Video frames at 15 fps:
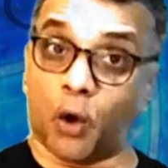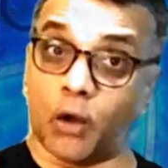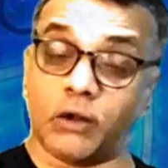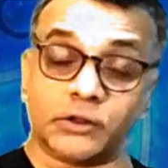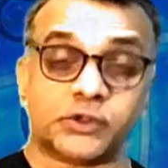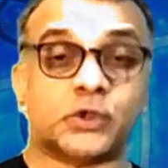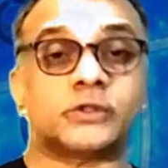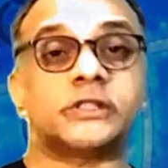
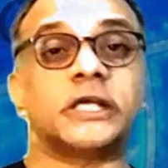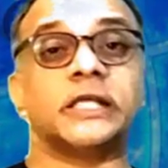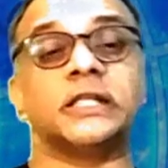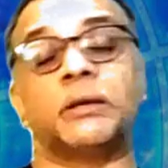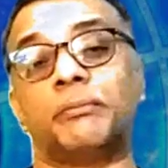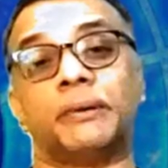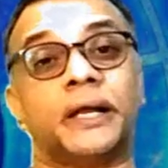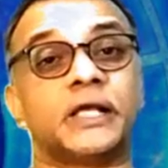also see
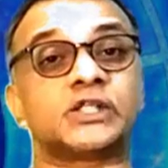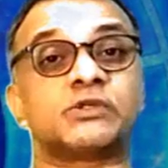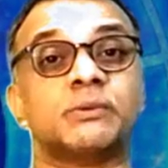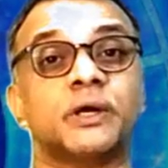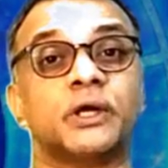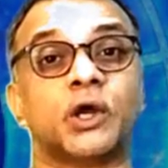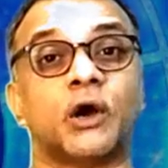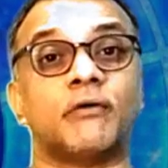the
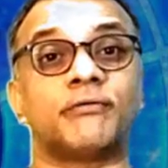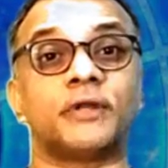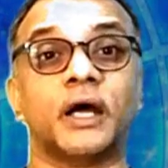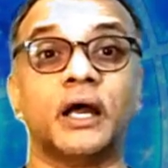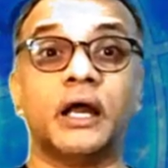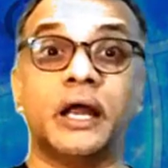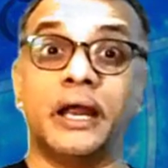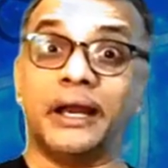placement of
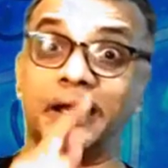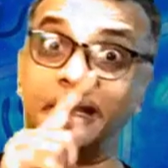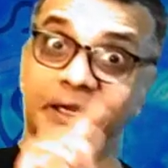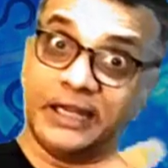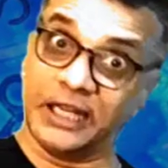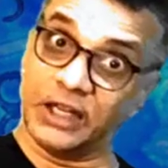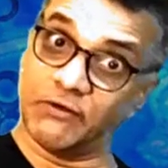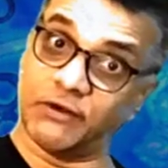the
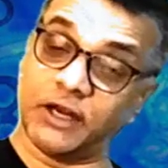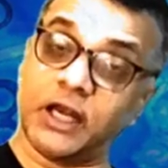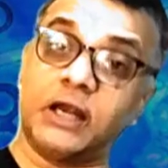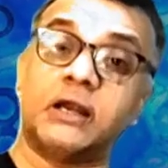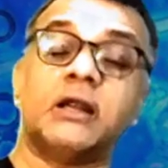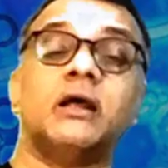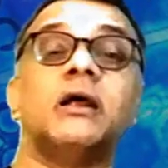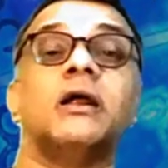
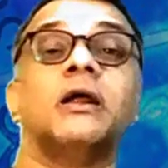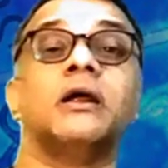D1